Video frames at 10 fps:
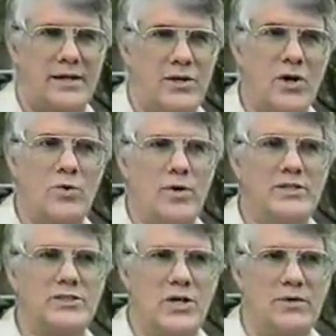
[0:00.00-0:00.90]
That no
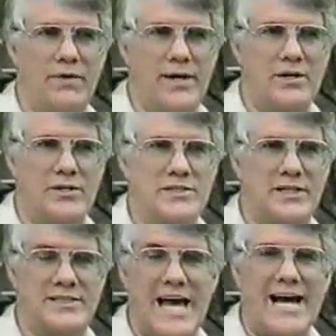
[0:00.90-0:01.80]
one snowflake looks
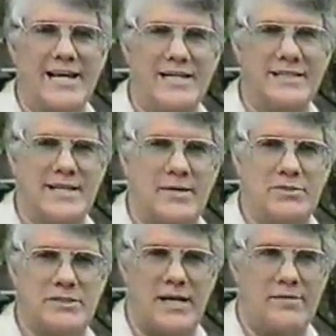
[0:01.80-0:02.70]
exactly the
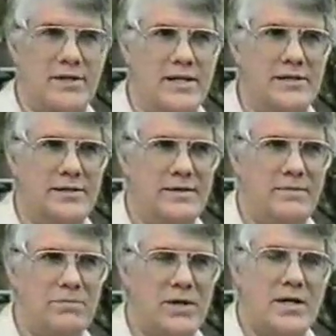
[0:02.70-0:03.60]
same as that of another?
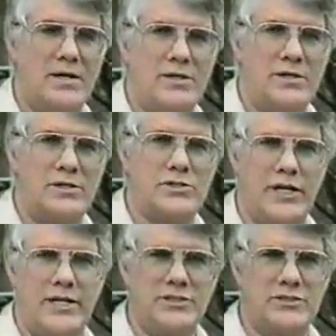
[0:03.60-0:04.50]
The
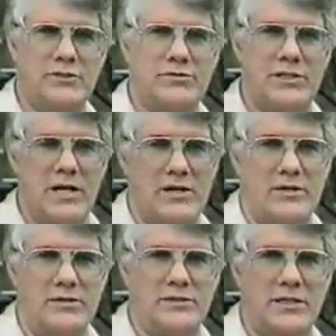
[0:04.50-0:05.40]
treasures of
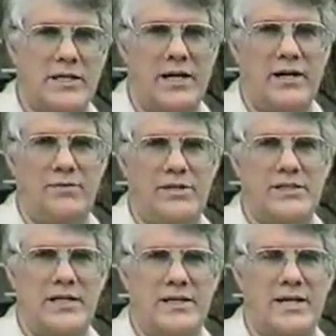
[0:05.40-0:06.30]
snow is the
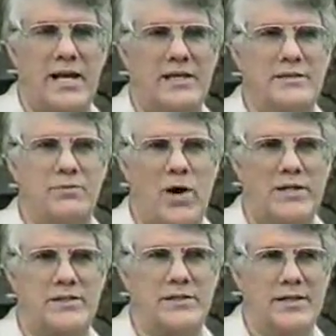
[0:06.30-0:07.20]
characteristic and knowledge of
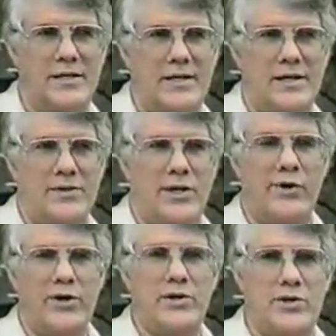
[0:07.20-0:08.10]
water. The
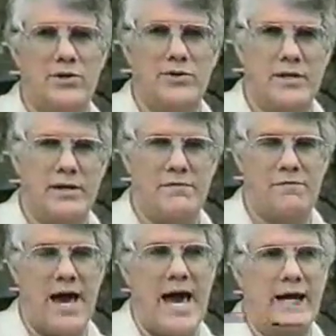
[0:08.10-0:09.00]
Lord knew that, in
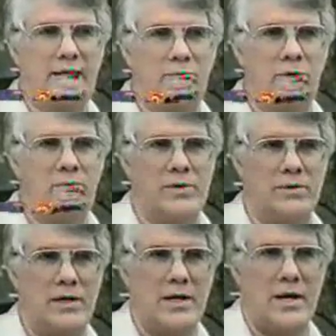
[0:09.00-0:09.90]
fact, that we would